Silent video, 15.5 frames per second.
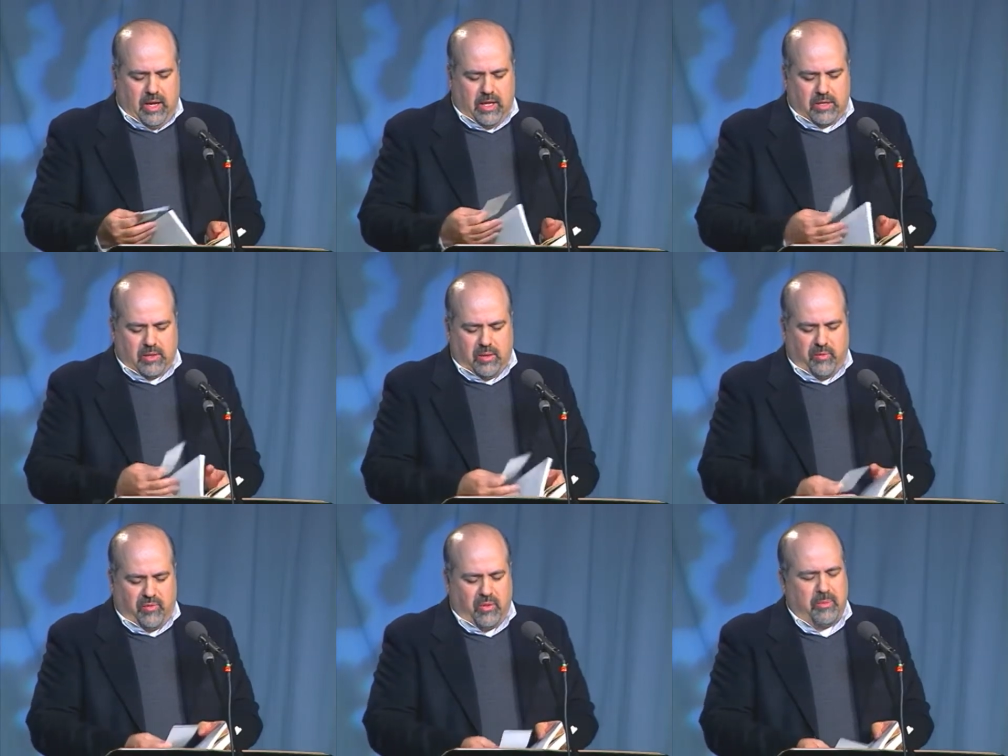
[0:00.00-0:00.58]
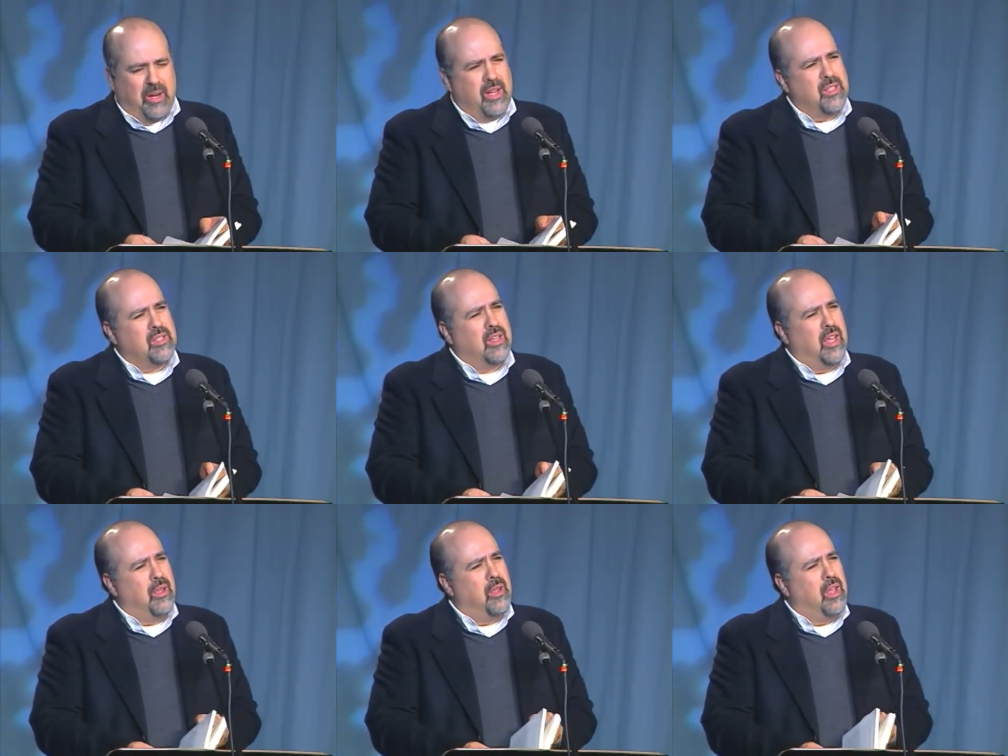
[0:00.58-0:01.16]
excerpt from an
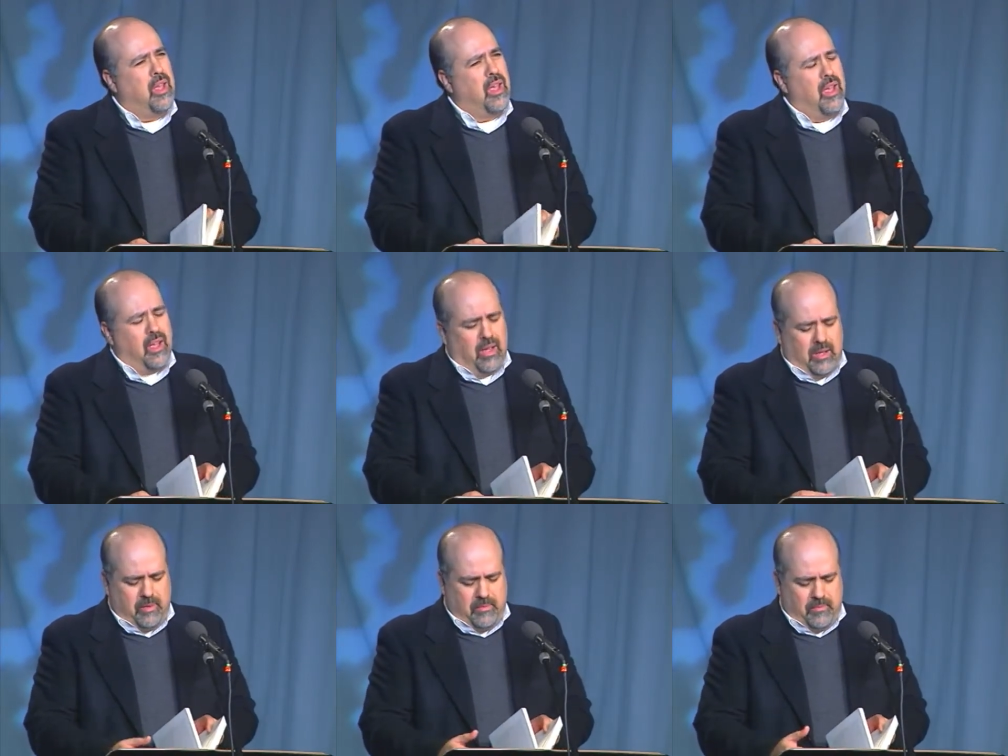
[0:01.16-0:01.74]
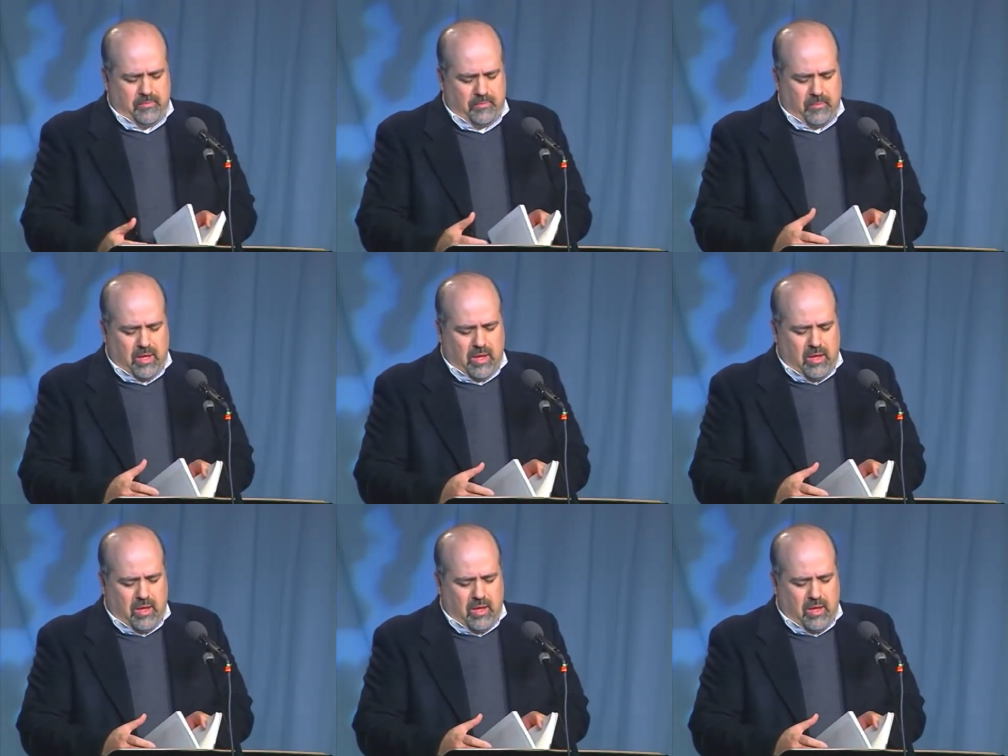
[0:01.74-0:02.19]
essay, um,